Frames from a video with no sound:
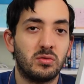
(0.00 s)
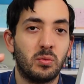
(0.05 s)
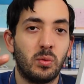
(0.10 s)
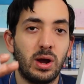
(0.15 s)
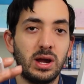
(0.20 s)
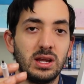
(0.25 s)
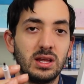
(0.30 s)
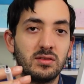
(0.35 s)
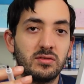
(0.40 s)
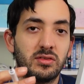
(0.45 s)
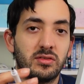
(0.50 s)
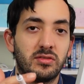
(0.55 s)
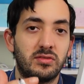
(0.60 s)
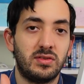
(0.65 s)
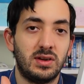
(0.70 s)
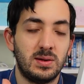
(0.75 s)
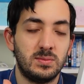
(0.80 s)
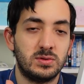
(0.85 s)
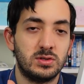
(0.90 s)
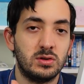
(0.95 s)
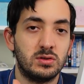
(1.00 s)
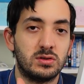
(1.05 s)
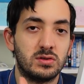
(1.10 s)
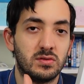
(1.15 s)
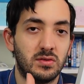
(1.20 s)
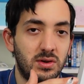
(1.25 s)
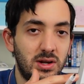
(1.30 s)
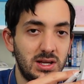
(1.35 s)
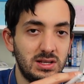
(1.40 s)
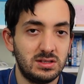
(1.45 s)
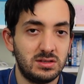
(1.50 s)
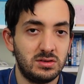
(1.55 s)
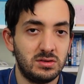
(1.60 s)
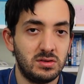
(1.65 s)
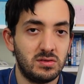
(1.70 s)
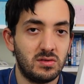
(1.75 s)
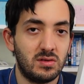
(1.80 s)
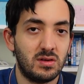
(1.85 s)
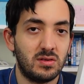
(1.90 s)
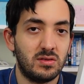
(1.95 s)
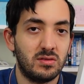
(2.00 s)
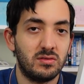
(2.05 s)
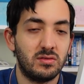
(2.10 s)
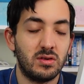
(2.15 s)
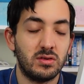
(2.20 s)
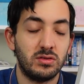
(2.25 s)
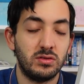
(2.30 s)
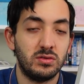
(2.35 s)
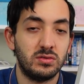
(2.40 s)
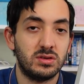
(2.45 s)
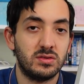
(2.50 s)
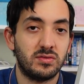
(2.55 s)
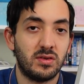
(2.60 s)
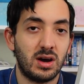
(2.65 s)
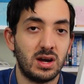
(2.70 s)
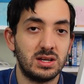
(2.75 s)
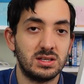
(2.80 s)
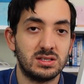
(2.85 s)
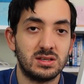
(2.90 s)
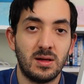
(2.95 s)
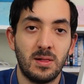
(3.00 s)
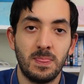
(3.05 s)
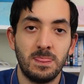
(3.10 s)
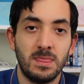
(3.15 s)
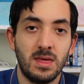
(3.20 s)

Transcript: waiting for Philips Hue to release a new device.